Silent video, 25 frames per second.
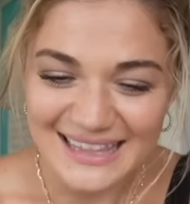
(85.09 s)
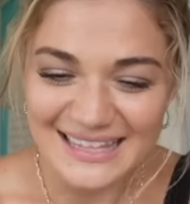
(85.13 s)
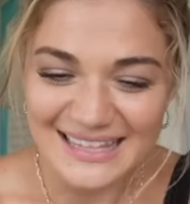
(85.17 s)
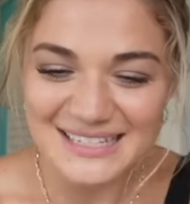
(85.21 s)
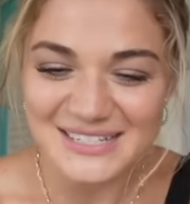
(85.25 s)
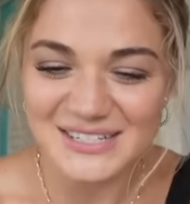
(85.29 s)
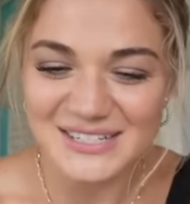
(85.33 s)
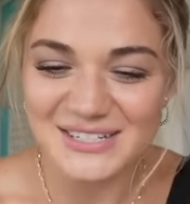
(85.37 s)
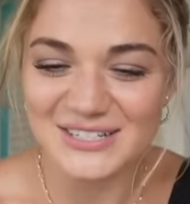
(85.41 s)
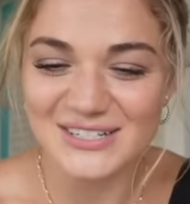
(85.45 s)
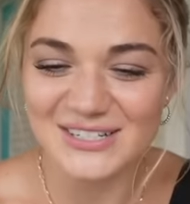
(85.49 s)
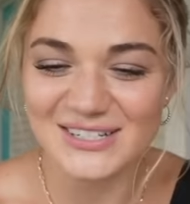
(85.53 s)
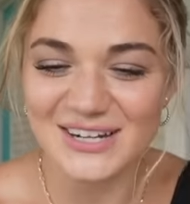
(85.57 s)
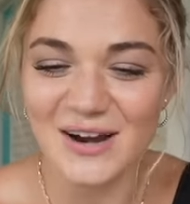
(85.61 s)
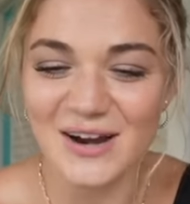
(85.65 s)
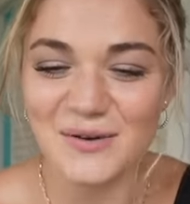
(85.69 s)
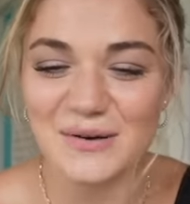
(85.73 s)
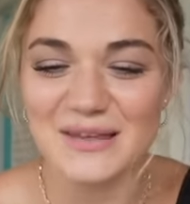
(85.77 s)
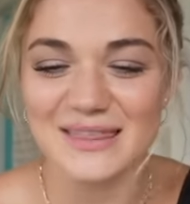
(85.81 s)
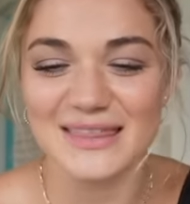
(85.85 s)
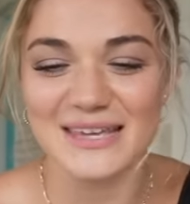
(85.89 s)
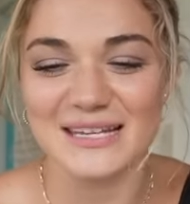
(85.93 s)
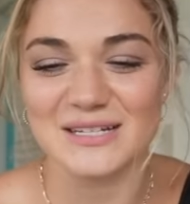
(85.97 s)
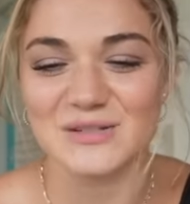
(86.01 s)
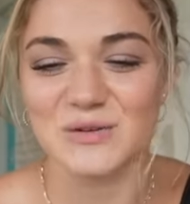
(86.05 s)
Let's just start
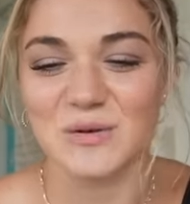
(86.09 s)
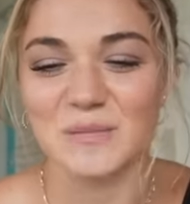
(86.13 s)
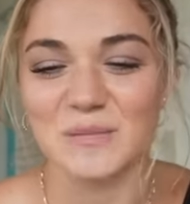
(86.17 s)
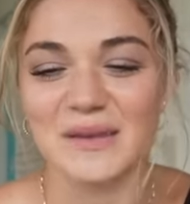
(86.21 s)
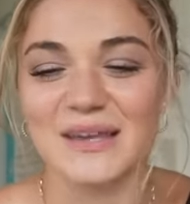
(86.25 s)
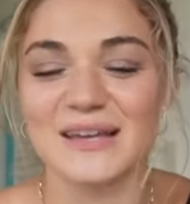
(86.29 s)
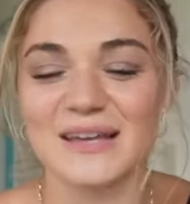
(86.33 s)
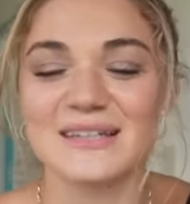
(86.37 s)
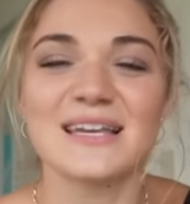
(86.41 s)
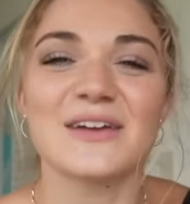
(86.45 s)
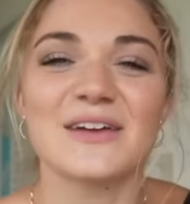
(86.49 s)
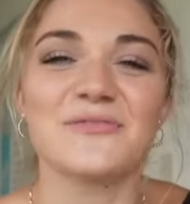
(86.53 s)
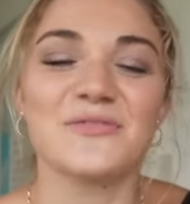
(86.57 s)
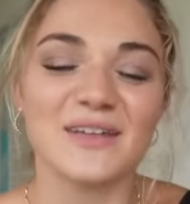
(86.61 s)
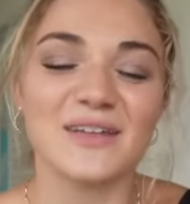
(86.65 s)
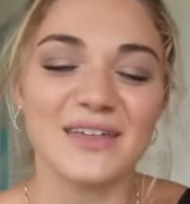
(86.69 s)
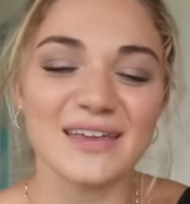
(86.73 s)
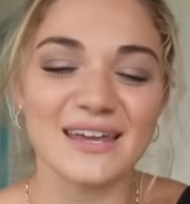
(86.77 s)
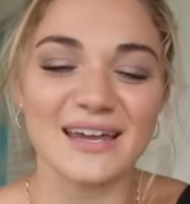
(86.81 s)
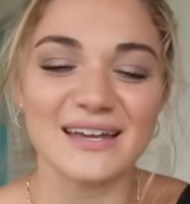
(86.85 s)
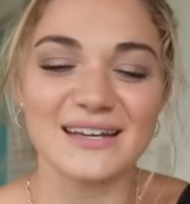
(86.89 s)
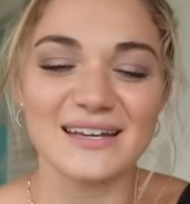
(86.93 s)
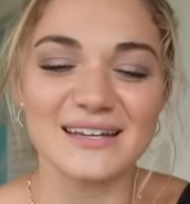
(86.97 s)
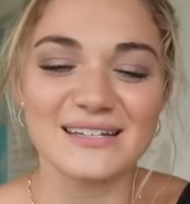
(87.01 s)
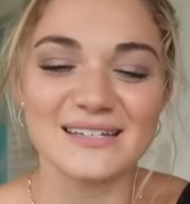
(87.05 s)
with this one because I feel
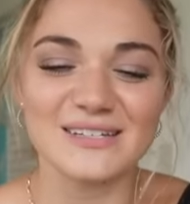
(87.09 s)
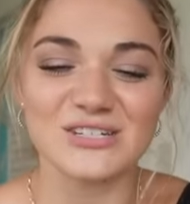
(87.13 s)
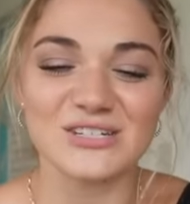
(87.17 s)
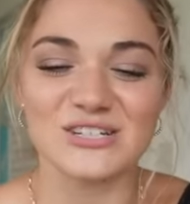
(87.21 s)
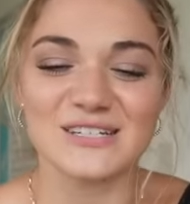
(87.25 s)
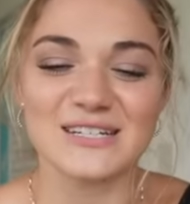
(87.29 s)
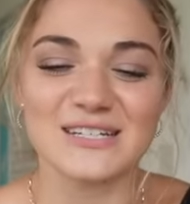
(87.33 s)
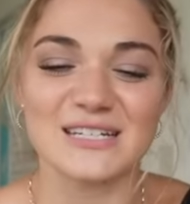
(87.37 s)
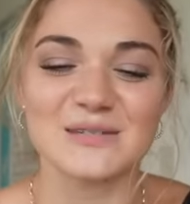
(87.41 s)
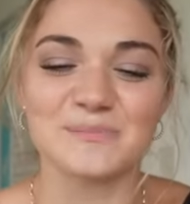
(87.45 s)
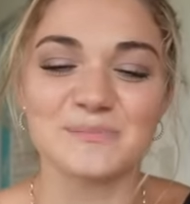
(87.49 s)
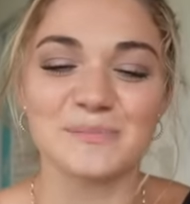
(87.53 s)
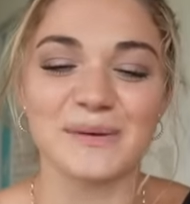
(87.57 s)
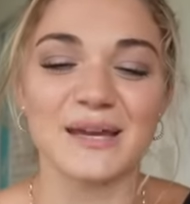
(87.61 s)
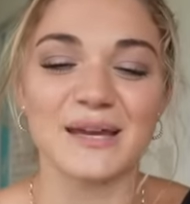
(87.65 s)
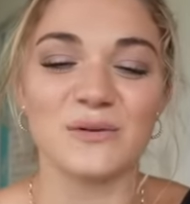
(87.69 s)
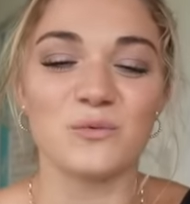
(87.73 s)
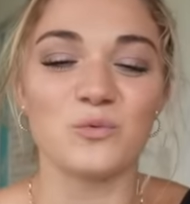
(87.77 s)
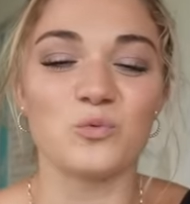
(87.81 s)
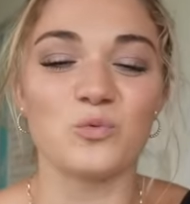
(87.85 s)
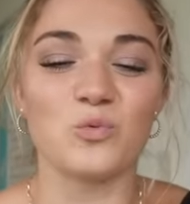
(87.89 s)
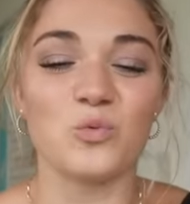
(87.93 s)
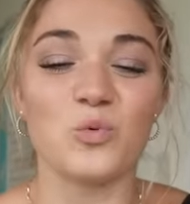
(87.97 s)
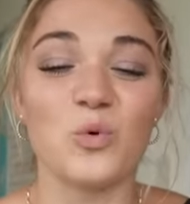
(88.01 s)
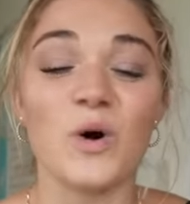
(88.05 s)
like I need to just
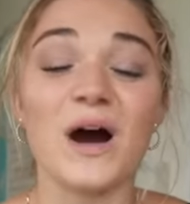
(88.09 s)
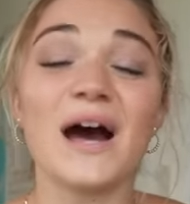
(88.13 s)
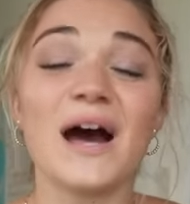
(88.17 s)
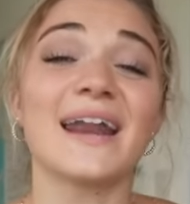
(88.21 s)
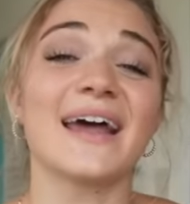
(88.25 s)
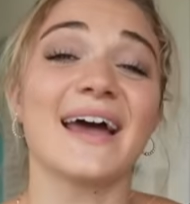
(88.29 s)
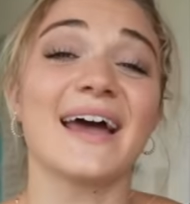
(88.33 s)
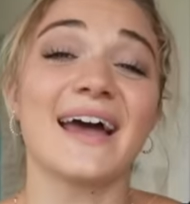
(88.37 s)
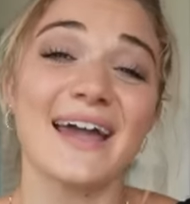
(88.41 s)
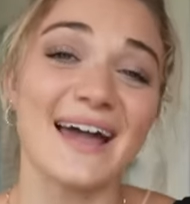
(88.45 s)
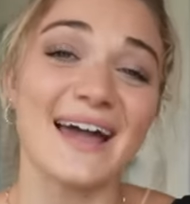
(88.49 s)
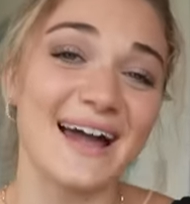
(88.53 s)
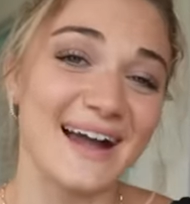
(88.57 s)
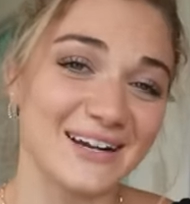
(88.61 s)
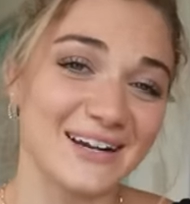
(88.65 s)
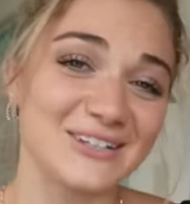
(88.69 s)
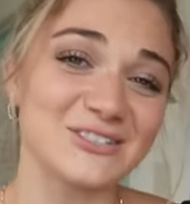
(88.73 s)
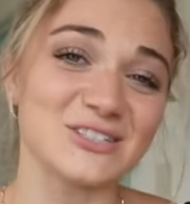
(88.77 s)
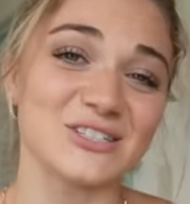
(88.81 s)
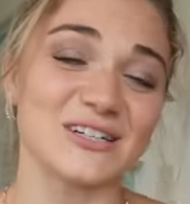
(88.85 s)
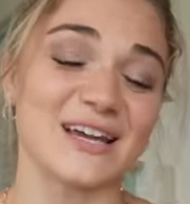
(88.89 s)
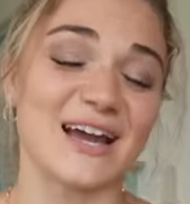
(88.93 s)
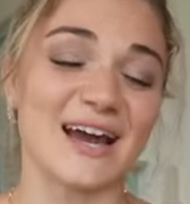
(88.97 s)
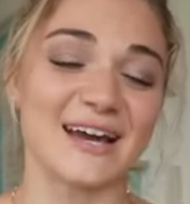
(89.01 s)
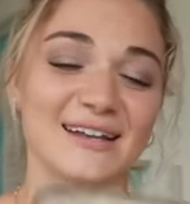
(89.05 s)
explain what I
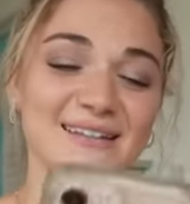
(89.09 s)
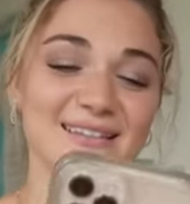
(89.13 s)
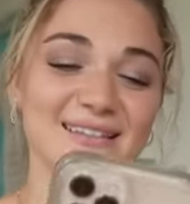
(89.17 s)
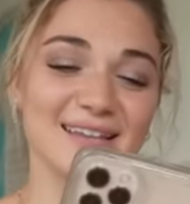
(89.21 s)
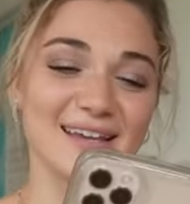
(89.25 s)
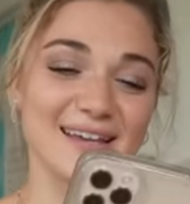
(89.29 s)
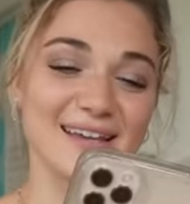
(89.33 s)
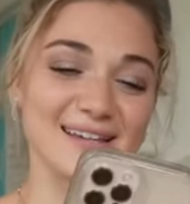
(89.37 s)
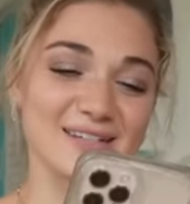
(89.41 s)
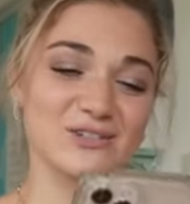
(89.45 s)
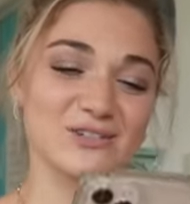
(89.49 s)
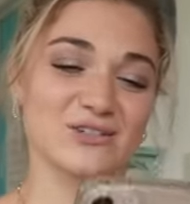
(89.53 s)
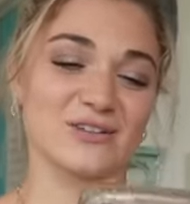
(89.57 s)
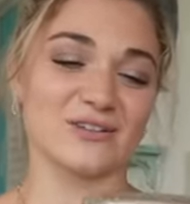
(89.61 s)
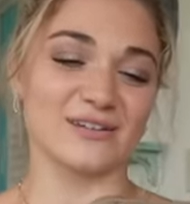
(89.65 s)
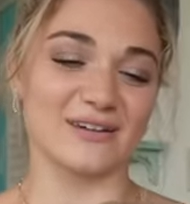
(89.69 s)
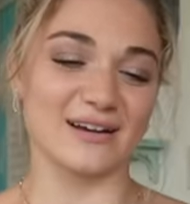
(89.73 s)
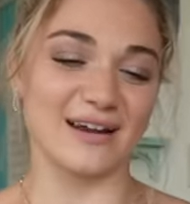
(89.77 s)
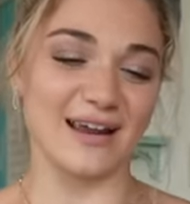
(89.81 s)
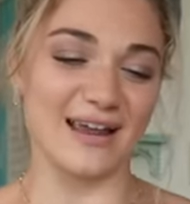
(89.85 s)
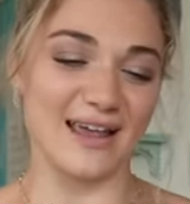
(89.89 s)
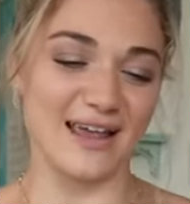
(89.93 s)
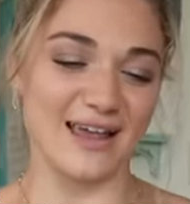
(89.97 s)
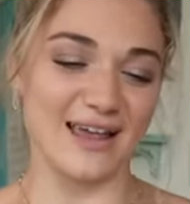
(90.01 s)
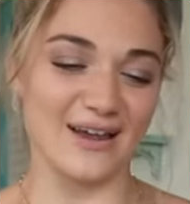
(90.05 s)
actually had laser
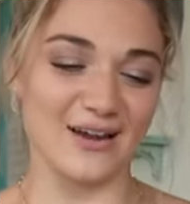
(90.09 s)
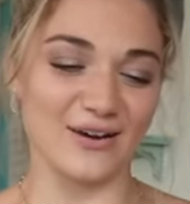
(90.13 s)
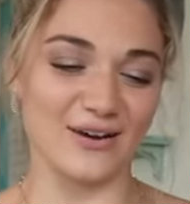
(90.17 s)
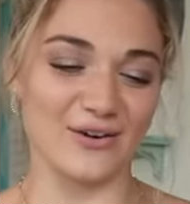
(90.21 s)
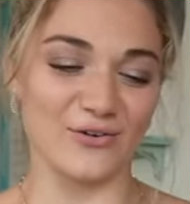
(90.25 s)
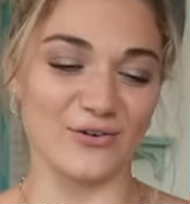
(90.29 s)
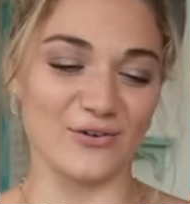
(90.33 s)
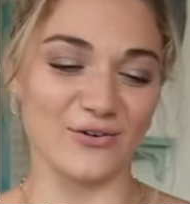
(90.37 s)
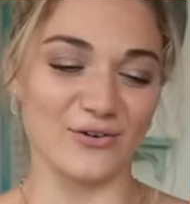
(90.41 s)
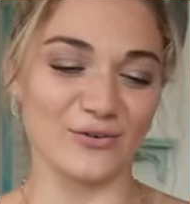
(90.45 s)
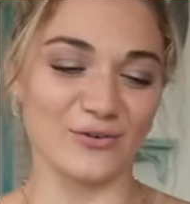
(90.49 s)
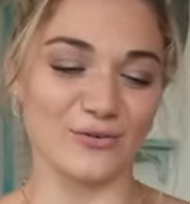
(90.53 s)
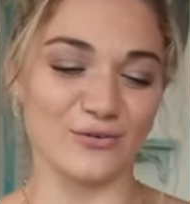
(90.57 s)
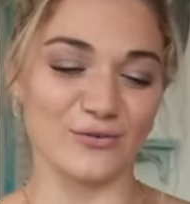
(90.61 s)
hair